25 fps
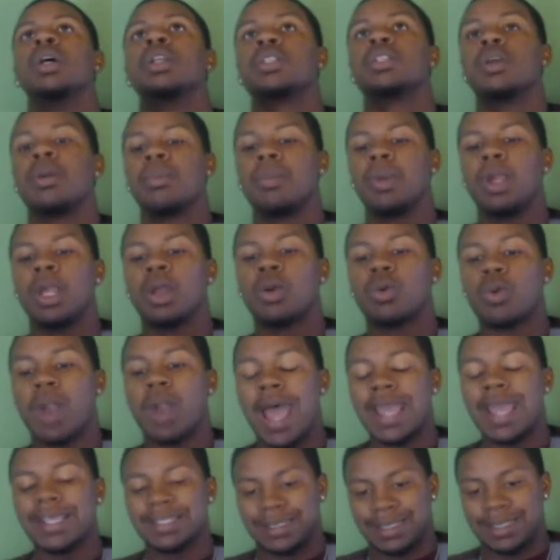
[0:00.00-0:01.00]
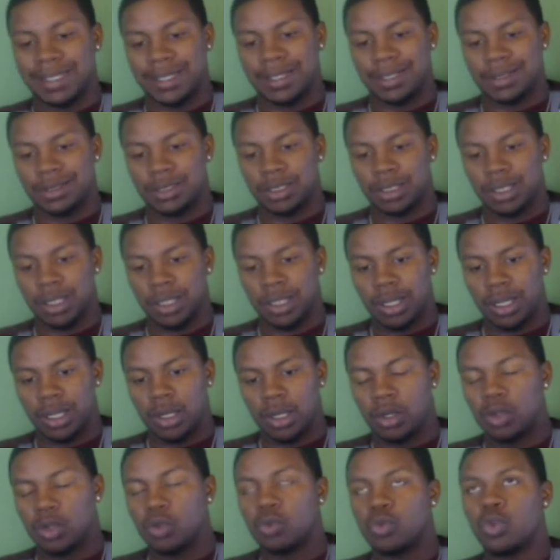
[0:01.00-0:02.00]
Tamir Rice's
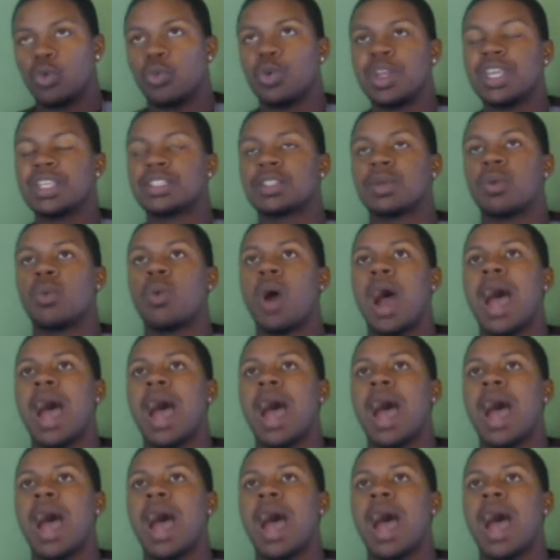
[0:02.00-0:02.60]
the reason